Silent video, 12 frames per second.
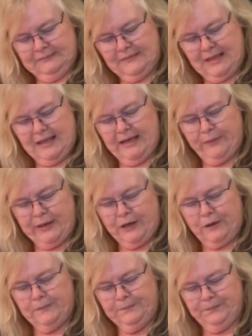And there we go.
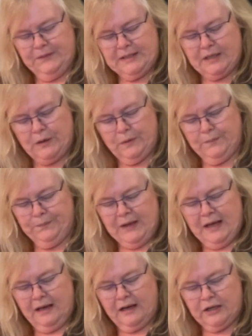So
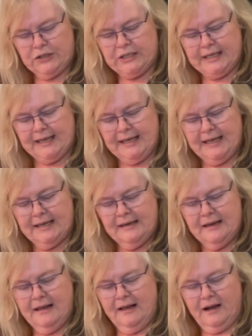our chicken,
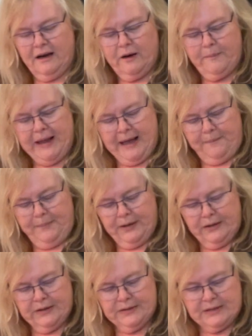our
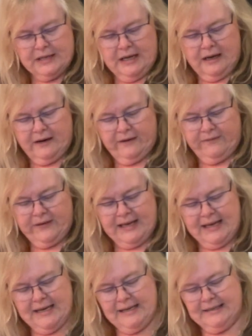peppers, our
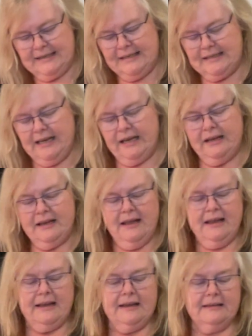fajita seasoning
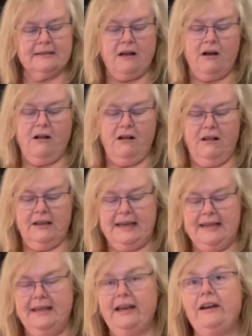is all
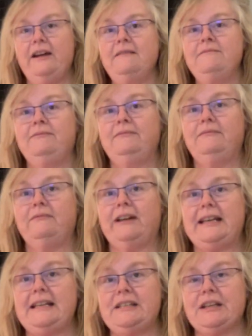in there,
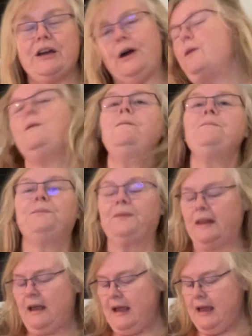ready to go.
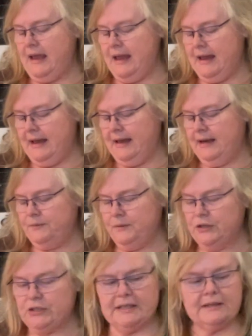And we're
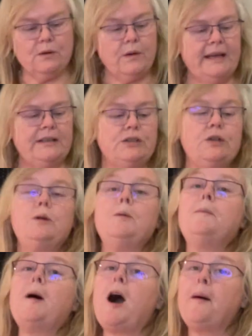just going to
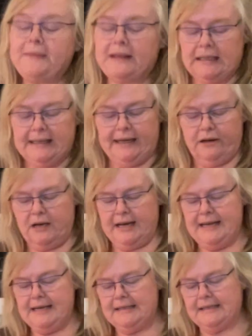pop the lid on
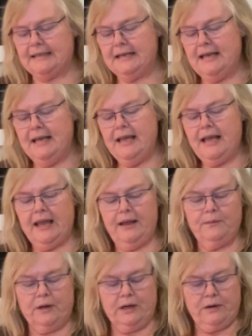it,
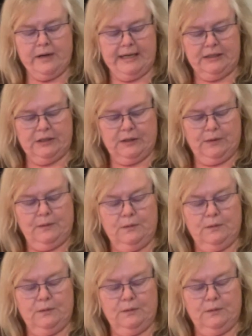and we're going to